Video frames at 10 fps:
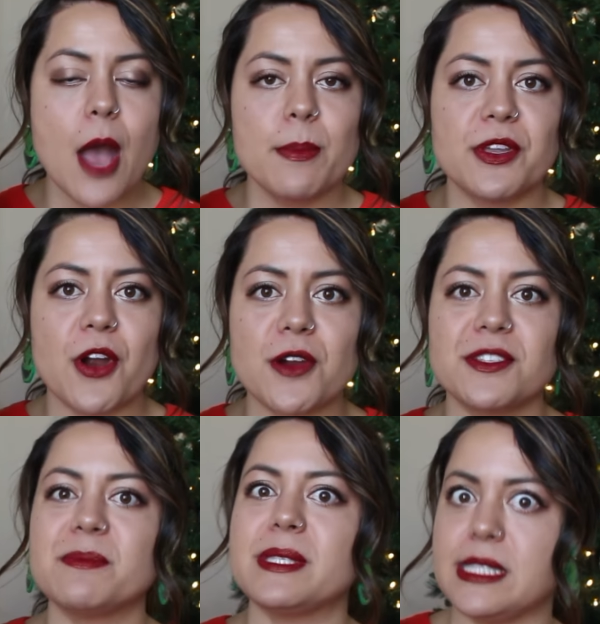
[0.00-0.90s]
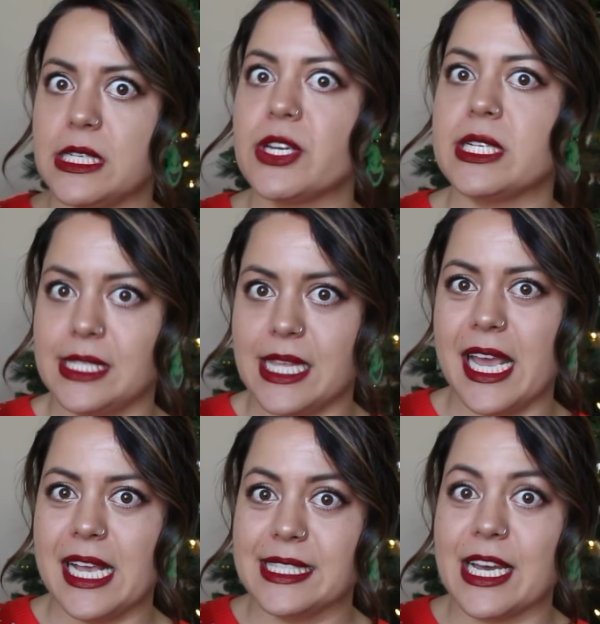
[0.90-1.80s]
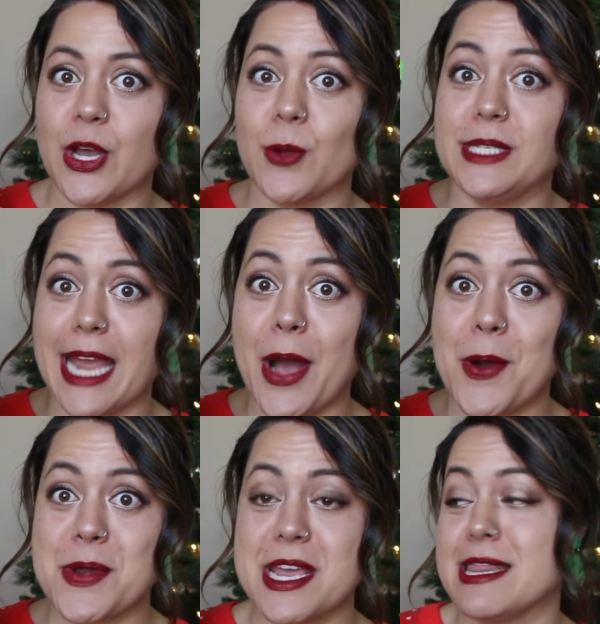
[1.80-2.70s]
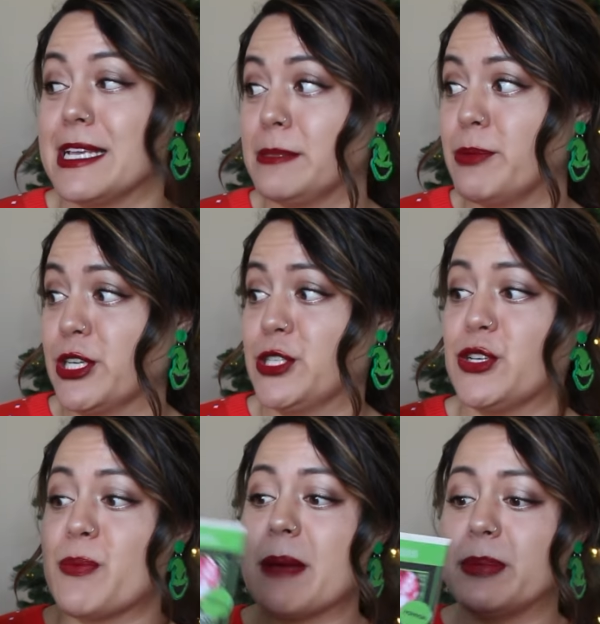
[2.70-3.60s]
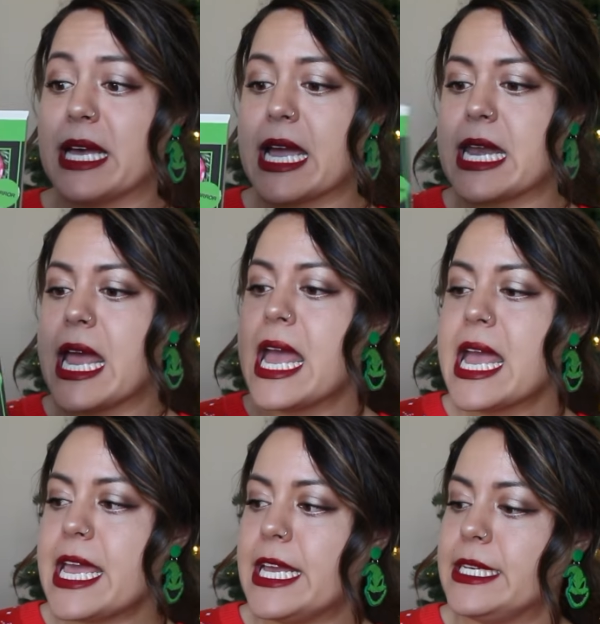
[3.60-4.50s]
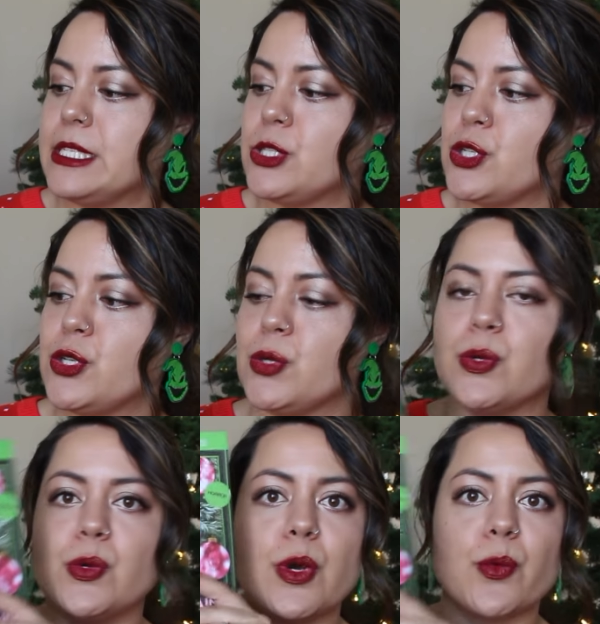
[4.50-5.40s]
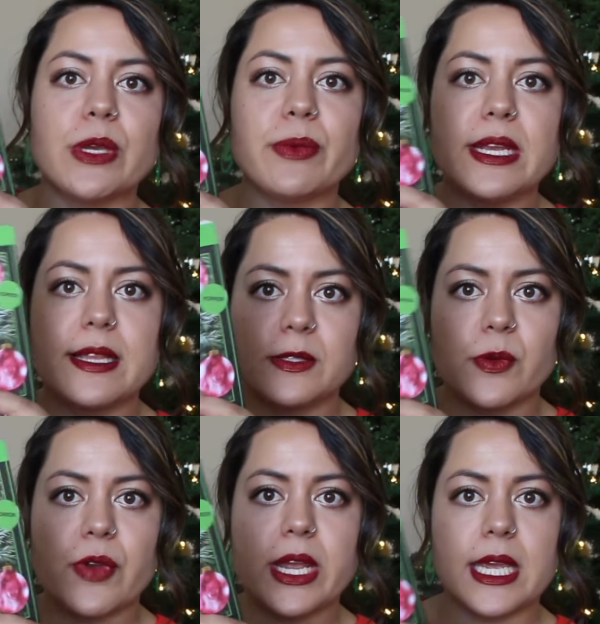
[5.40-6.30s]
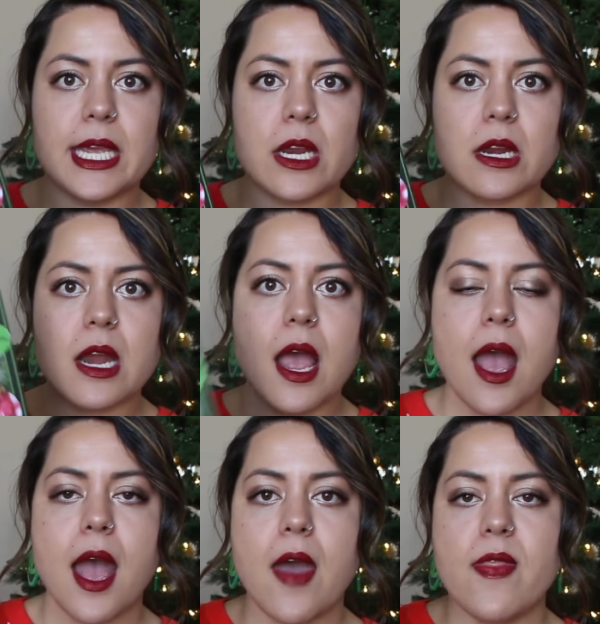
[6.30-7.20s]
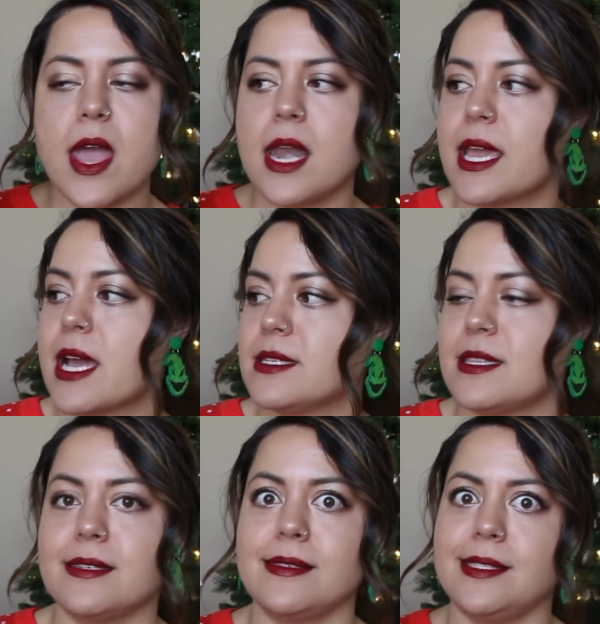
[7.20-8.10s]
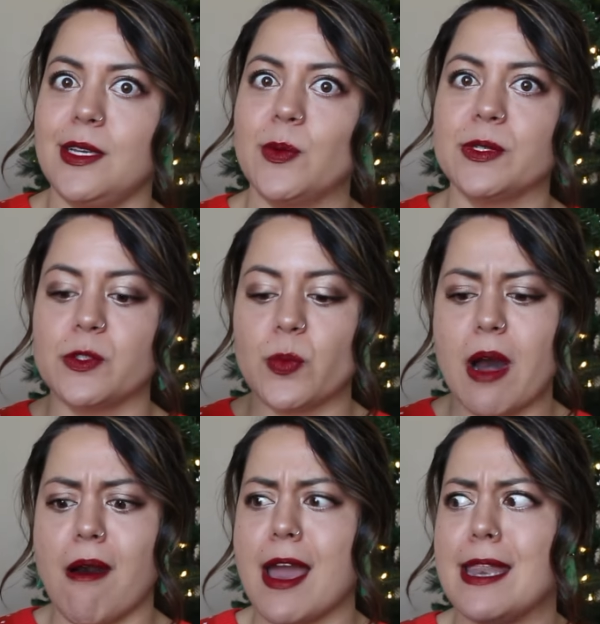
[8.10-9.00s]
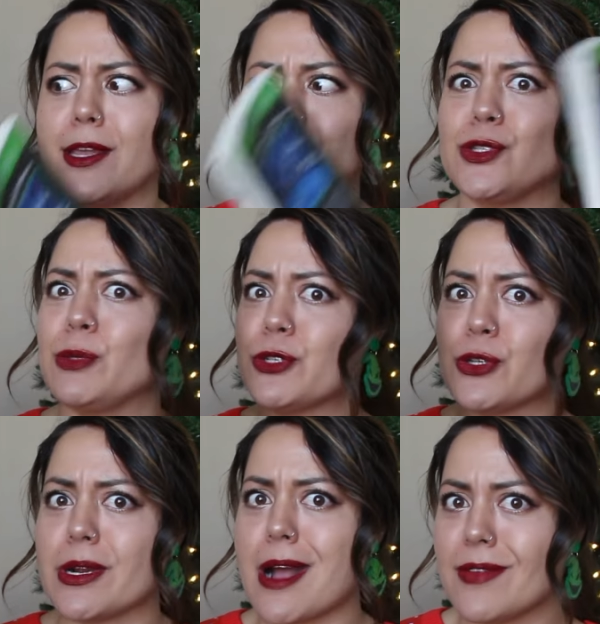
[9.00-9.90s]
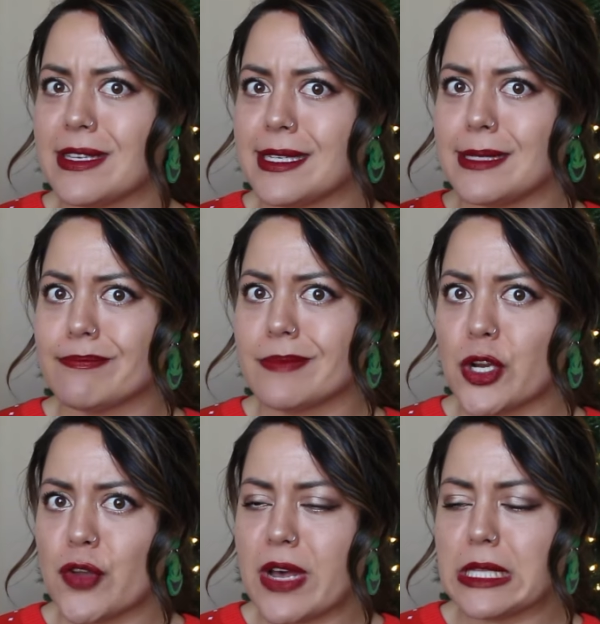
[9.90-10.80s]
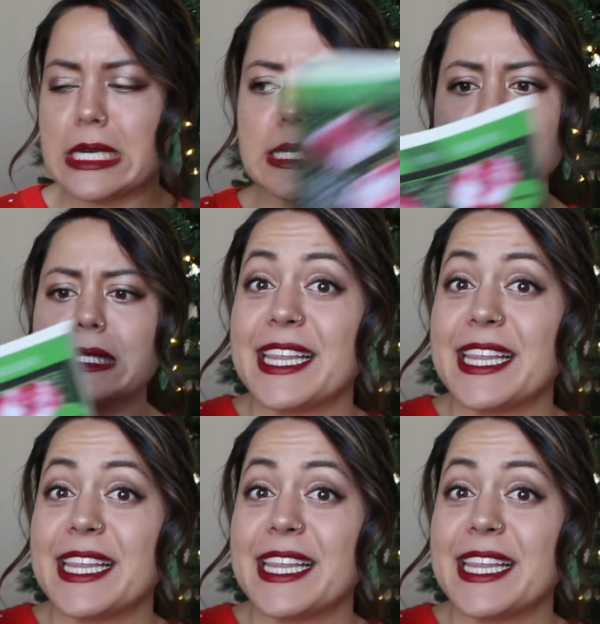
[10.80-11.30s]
But there are some serious things that go down in this book. So my plan is to reread this one right here and then get to the sequel as well. And they're super short, obviously, they're novellas.